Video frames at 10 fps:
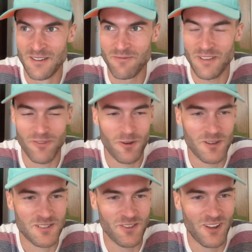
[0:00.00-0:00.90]
If we
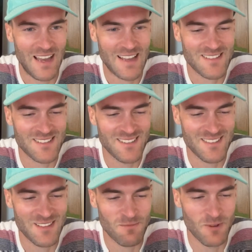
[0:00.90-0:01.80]
focus on the latter,
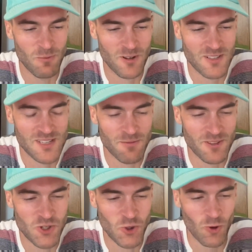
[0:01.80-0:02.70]
then what are some of
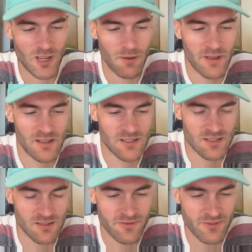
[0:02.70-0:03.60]
the
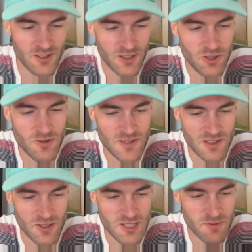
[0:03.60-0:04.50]
shortcomings of
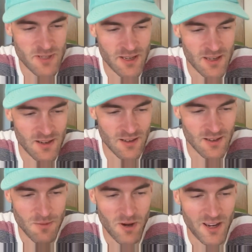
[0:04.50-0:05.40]
using those particular
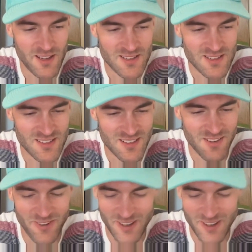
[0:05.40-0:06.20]
mice? I've